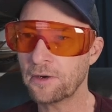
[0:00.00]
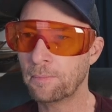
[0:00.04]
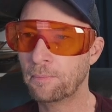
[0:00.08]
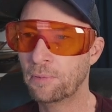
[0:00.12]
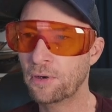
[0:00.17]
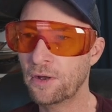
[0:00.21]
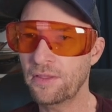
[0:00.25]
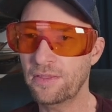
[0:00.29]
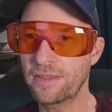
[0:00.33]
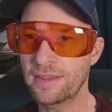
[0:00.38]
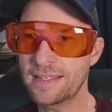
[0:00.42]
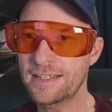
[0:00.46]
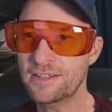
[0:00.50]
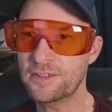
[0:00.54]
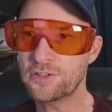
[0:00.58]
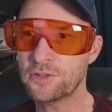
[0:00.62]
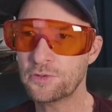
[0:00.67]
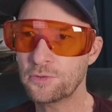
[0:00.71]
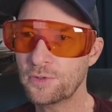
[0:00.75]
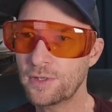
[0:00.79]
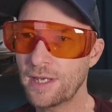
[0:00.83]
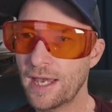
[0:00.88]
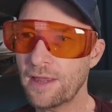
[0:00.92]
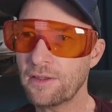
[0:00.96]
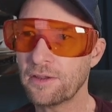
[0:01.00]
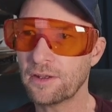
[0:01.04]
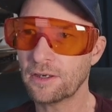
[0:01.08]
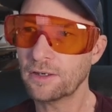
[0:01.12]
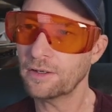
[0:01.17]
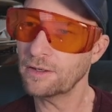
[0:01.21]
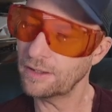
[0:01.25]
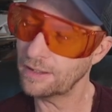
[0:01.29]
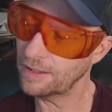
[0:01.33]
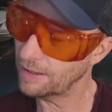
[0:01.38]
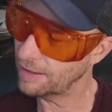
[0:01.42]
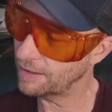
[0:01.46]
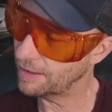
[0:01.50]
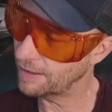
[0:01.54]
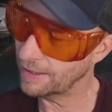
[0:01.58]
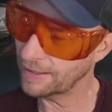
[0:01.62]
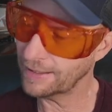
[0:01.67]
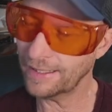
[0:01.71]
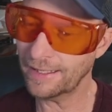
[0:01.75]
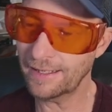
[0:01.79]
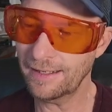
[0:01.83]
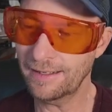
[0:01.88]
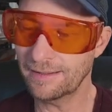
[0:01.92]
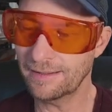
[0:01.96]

to put these together, again,